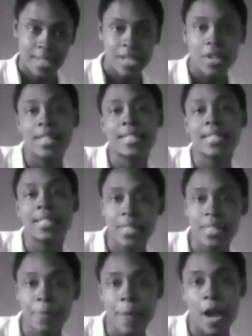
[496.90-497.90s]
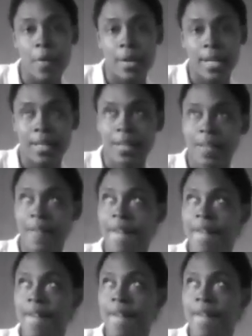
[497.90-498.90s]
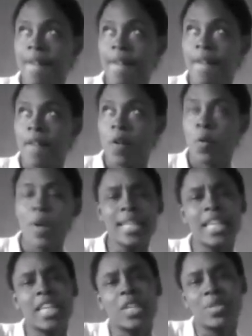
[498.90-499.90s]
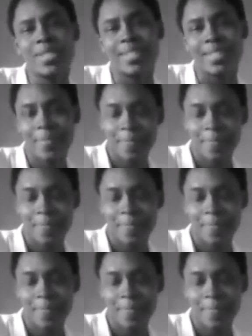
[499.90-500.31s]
Now listen to this parallel. Whitney Houston,